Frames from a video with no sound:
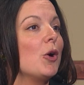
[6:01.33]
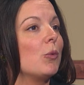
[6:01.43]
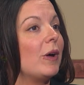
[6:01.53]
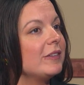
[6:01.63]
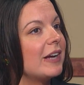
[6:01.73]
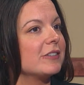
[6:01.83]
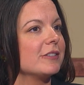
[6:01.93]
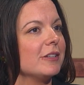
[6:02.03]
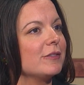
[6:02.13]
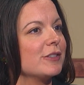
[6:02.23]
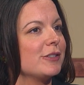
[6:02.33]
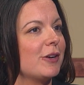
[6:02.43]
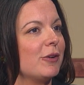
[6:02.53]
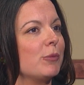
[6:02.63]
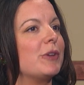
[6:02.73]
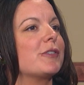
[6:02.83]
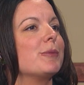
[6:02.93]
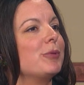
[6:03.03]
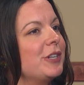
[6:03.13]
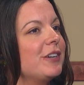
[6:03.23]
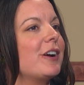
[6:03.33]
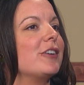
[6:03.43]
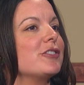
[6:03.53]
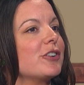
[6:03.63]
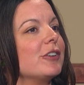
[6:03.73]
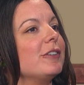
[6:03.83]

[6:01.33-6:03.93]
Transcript: Well, Dr. Silverstone, we've completed our internal